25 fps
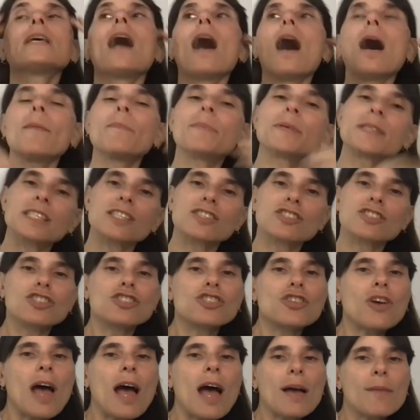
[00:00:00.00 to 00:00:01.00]
opposites
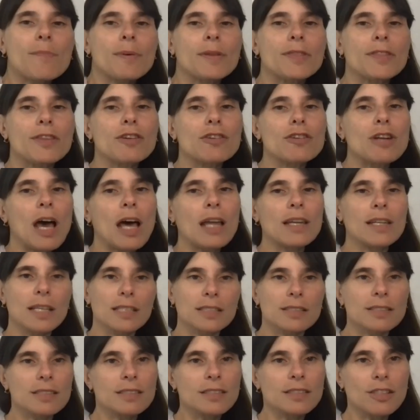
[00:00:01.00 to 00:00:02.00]
attract, but they're not
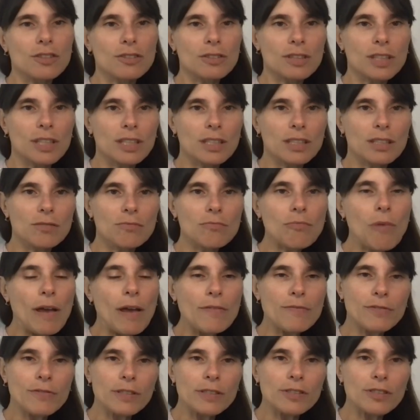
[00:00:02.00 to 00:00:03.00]
necessarily
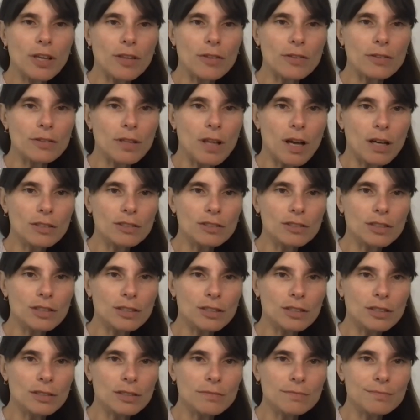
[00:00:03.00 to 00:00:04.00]
right for each other long
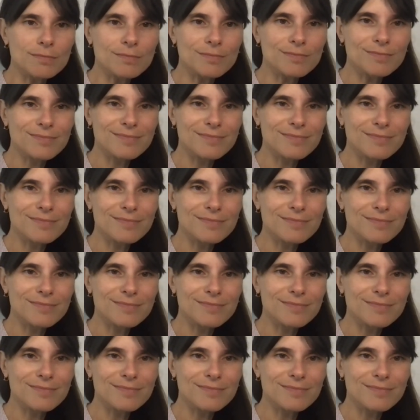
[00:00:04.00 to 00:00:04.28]
term.